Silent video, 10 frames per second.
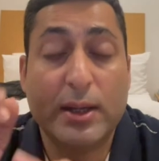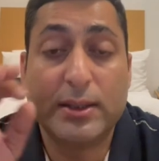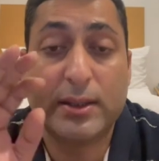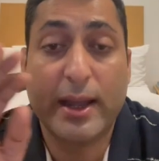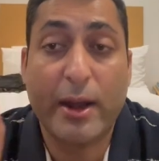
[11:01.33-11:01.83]

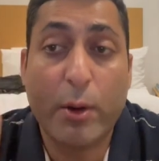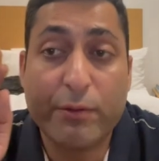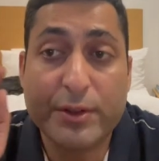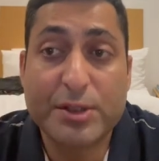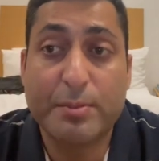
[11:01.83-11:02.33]
other
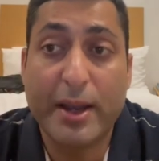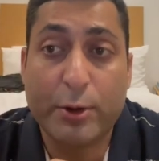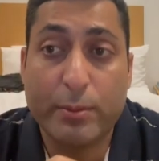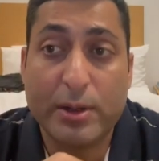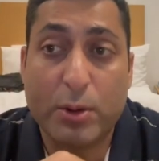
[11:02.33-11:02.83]
obvious
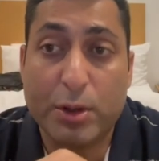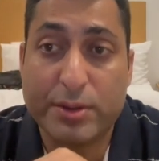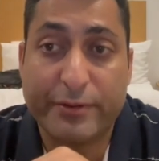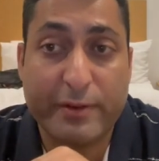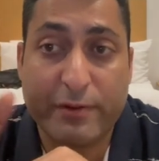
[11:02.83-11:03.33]
microbial cause
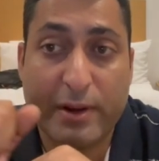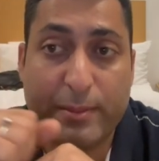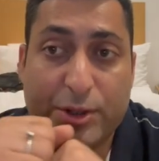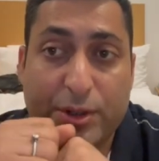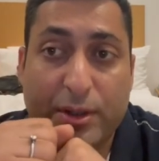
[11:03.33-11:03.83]
of
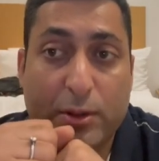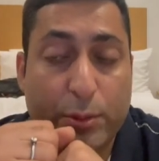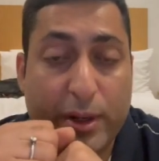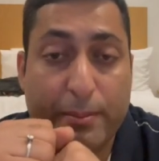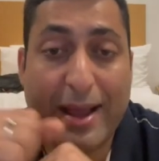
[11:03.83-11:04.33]
inflammation,
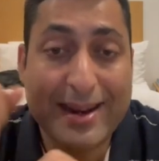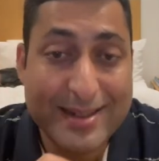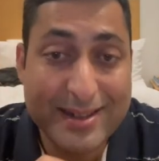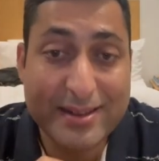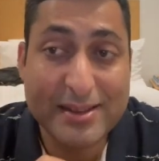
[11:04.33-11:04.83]
including
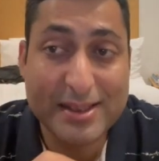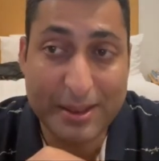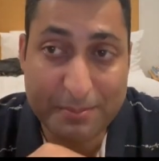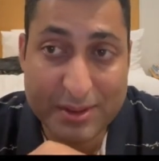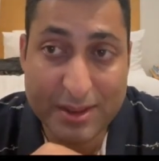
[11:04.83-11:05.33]
bacterial
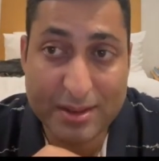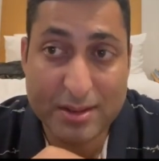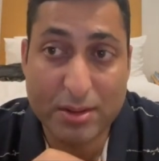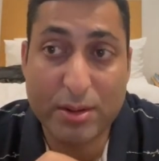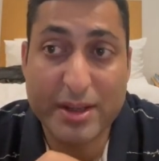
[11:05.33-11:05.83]

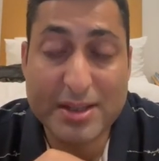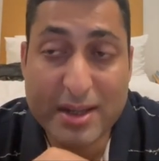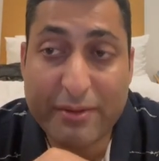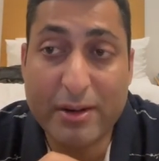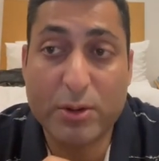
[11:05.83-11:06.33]
sepsis or
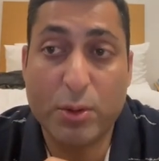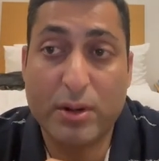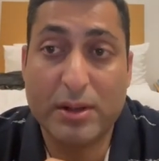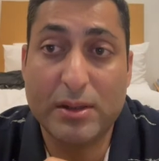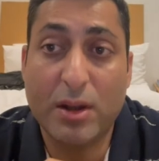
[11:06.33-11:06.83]

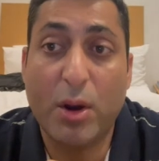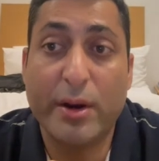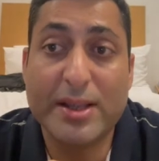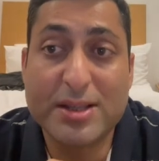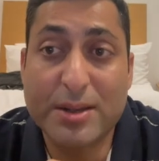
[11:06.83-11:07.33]
staphylococcal or
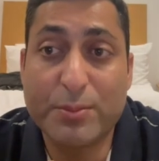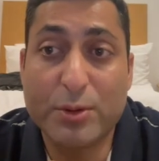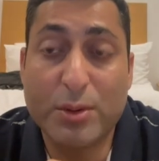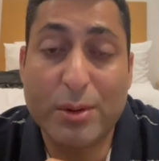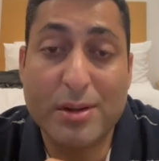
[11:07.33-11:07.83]

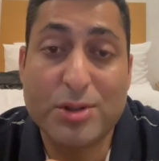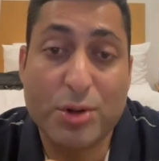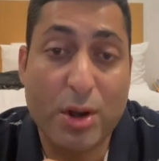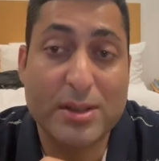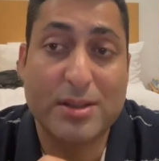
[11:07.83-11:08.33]
streptococcal
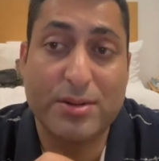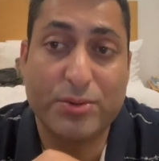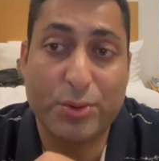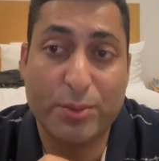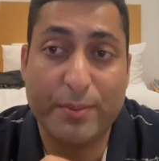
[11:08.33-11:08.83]
shock
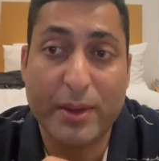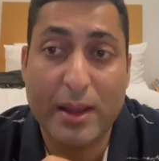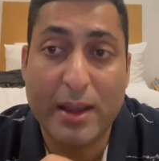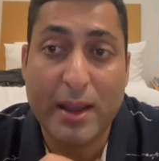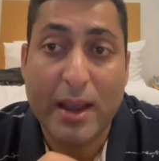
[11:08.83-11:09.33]
syndrome,
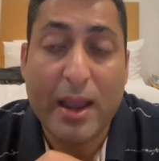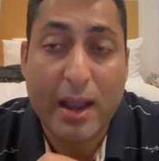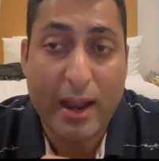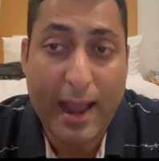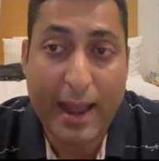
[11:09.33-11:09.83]

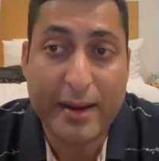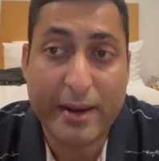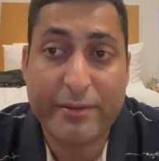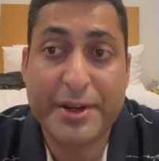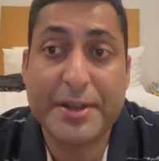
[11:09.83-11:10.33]
and
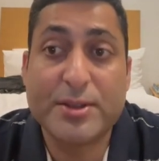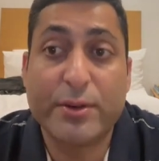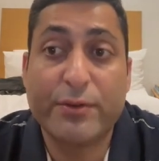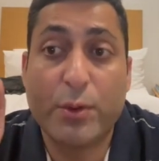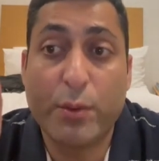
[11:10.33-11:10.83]
evidence
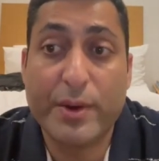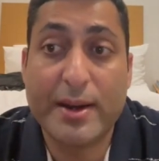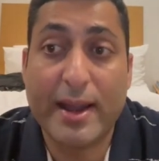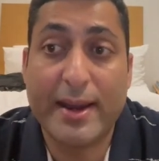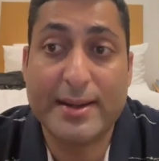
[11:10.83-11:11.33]
of
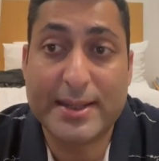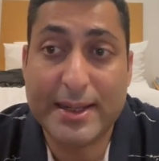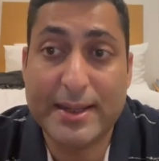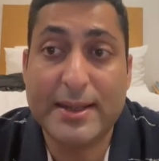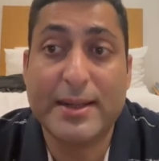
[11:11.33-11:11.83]

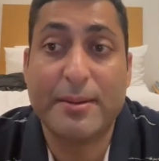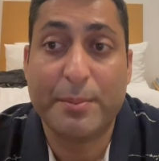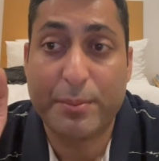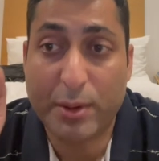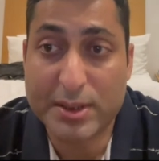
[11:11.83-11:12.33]
COVID-19
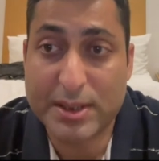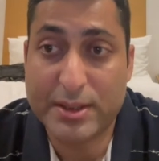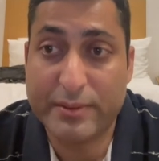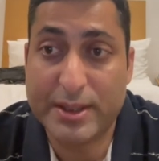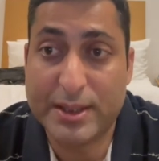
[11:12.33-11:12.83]

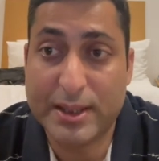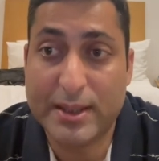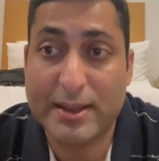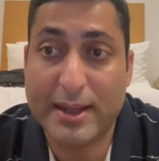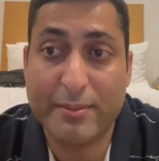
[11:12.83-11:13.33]
positivity
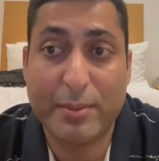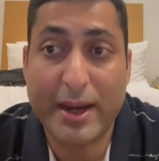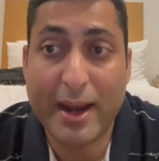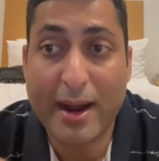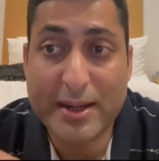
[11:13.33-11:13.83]
by
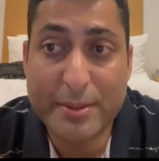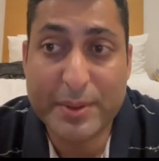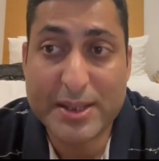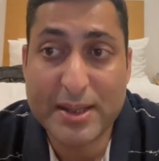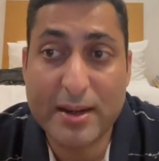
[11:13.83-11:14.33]

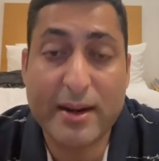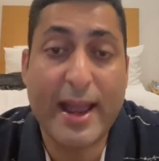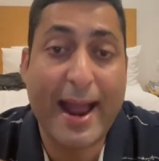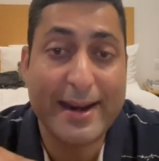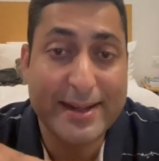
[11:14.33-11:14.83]
RT-PCR
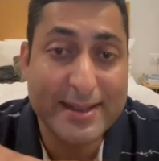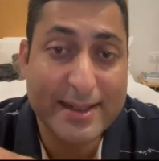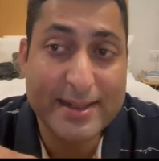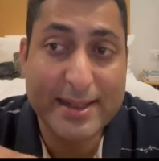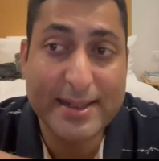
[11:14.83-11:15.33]

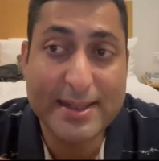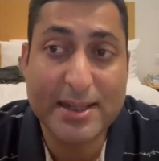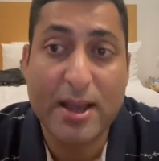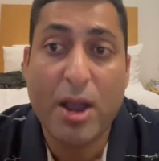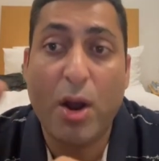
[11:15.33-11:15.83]
antigen test
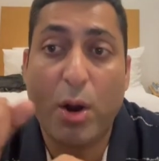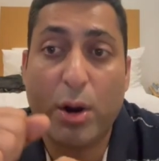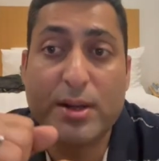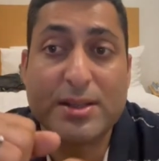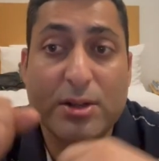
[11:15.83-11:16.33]

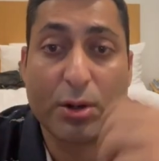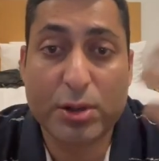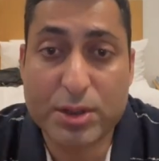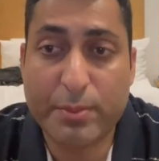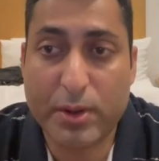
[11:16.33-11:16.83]
or
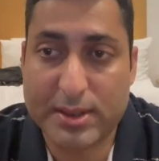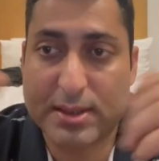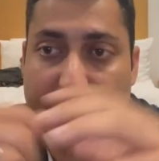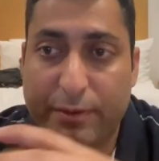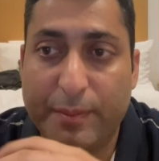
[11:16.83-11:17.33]
serology
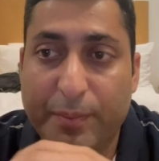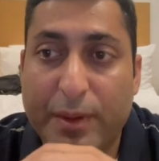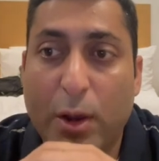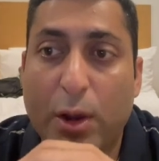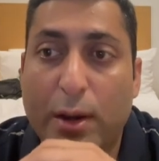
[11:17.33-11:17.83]
positive,
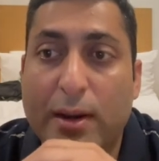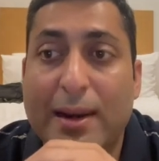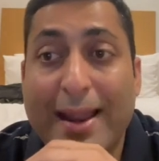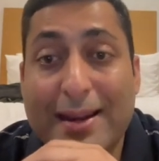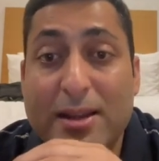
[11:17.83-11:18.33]
or
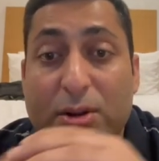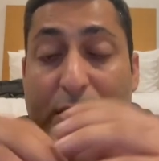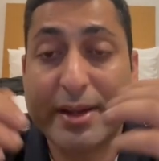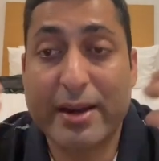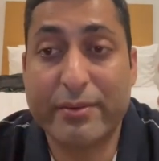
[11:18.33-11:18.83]
likely
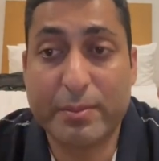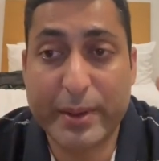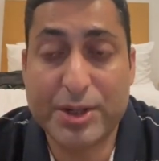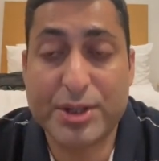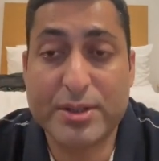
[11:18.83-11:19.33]
contact with
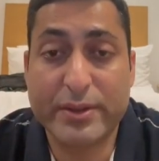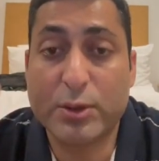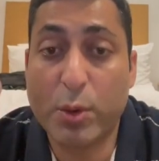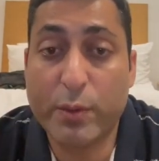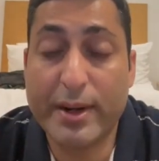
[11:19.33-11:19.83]
patients with
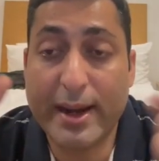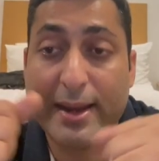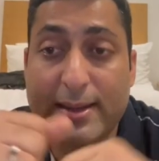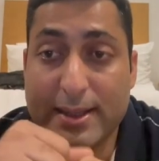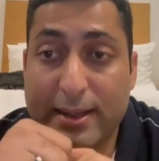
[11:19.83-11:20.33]

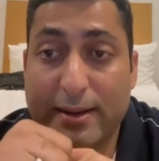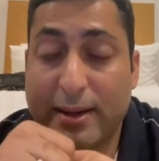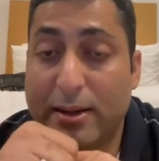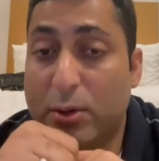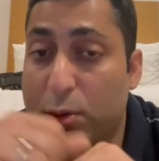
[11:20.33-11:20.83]
COVID-19
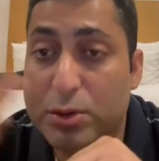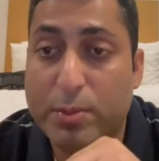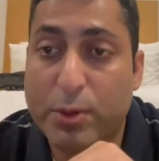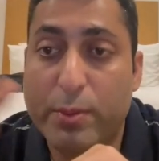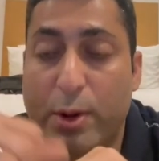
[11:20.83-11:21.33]
in close
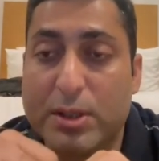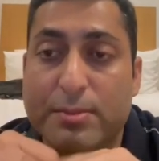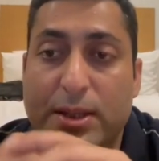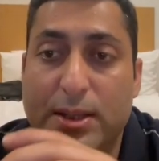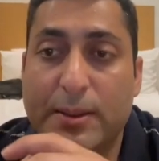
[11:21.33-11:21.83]

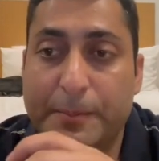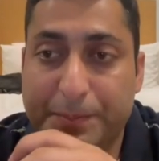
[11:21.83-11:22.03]
proximity.